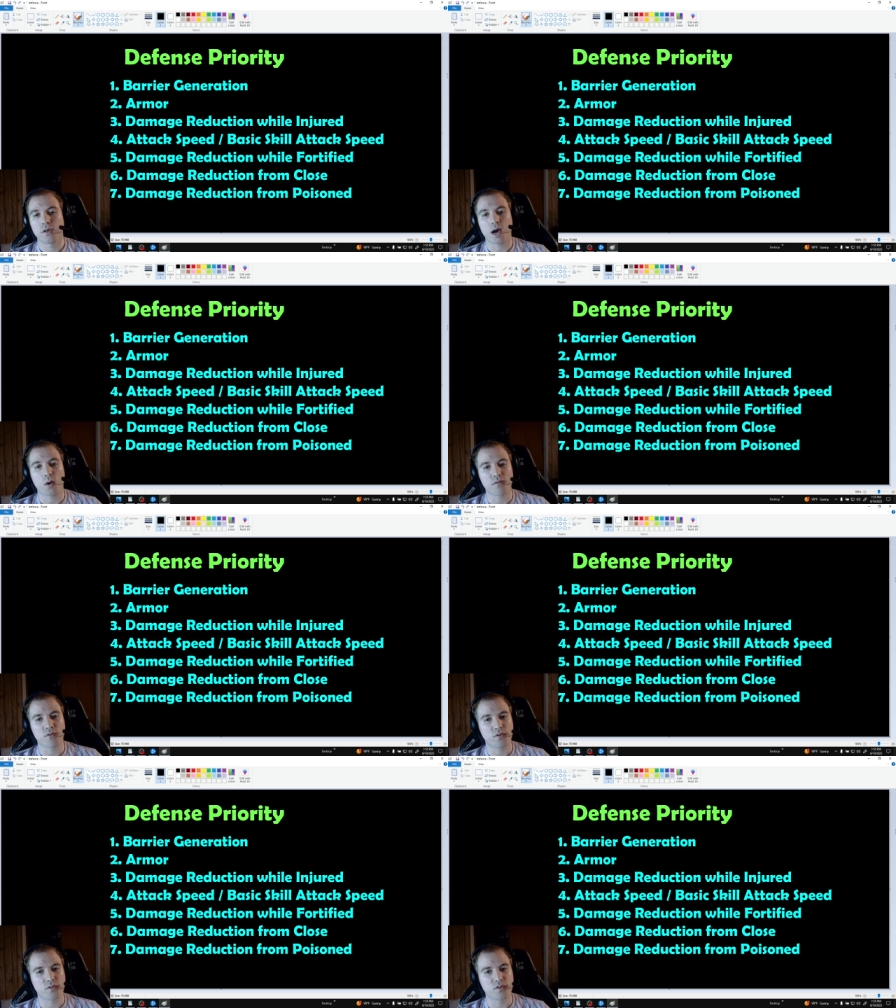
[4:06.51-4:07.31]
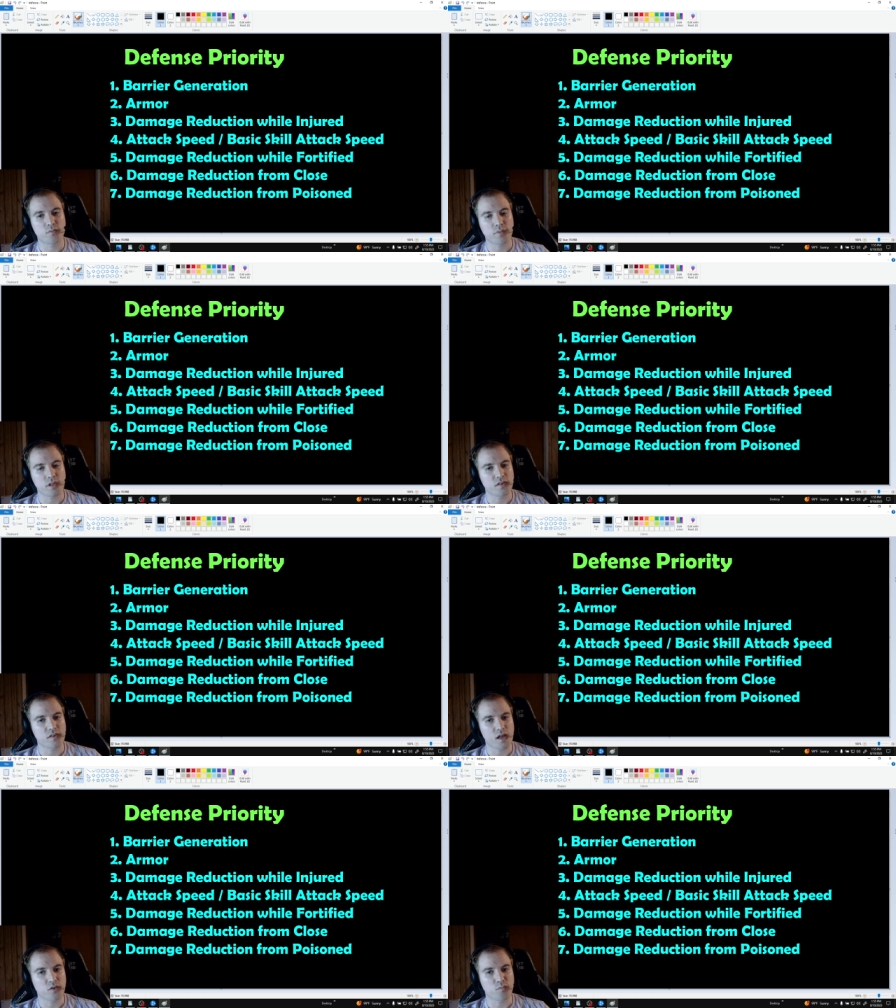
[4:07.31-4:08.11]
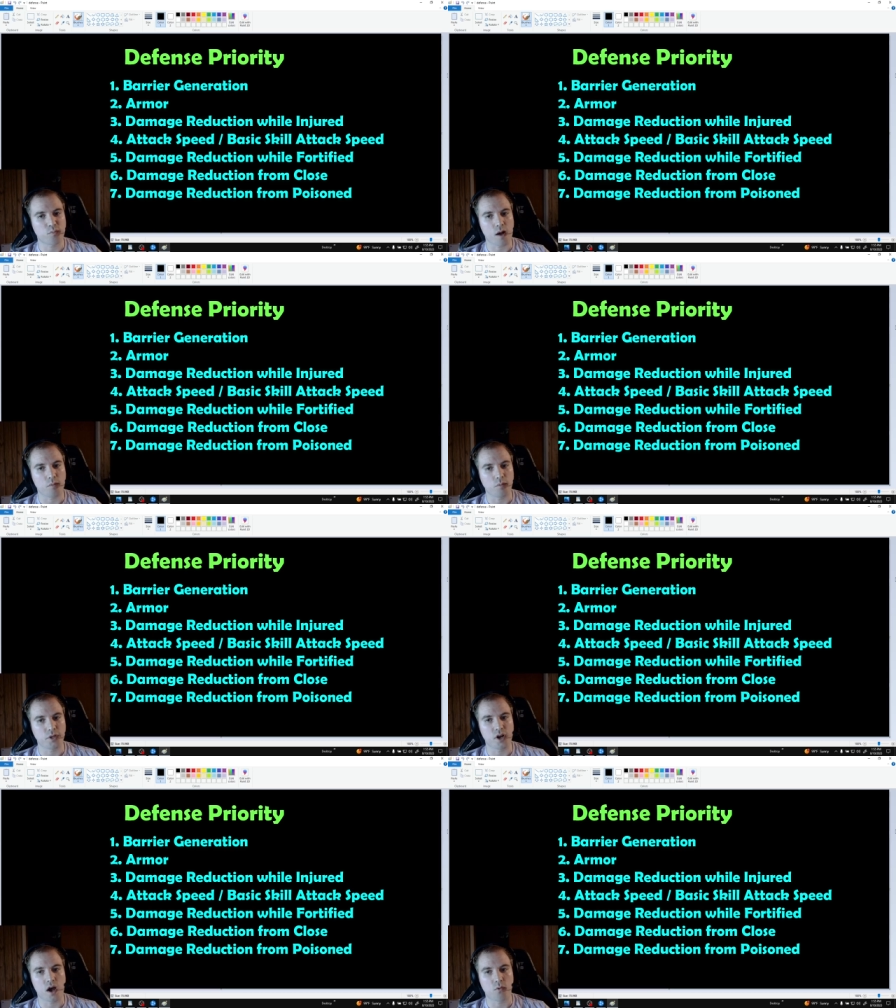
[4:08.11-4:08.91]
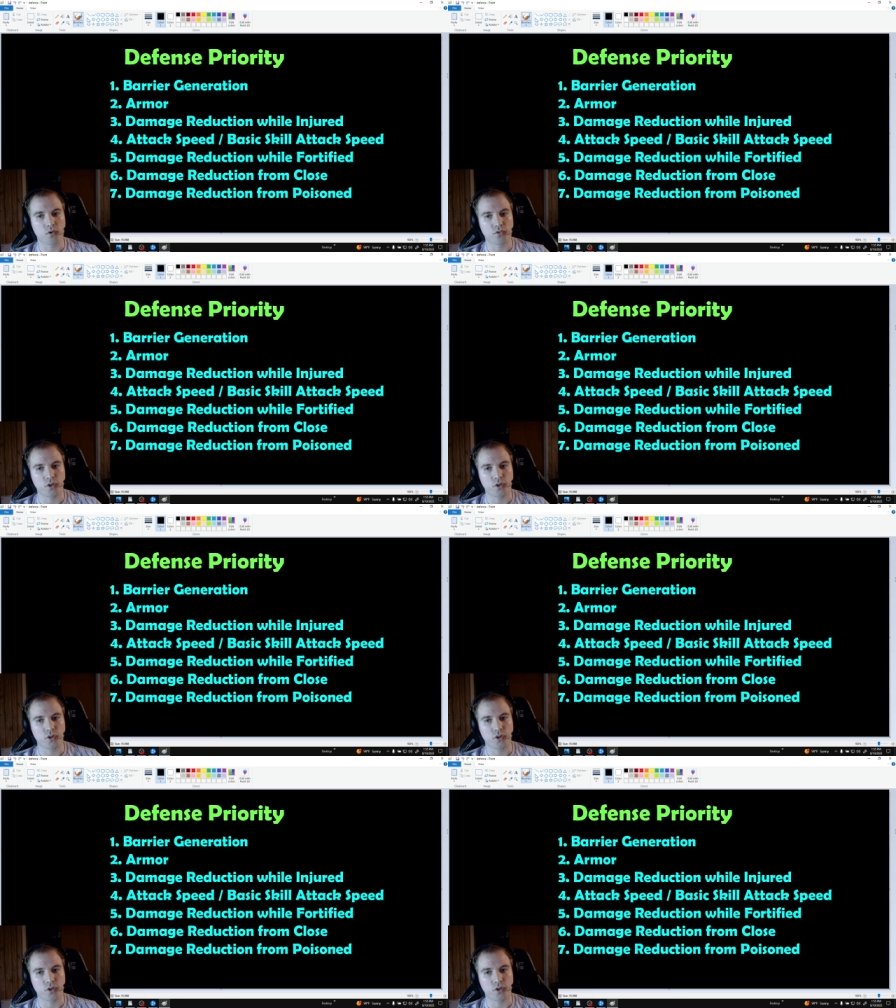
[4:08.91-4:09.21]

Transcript: However, this playstyle is probably not worth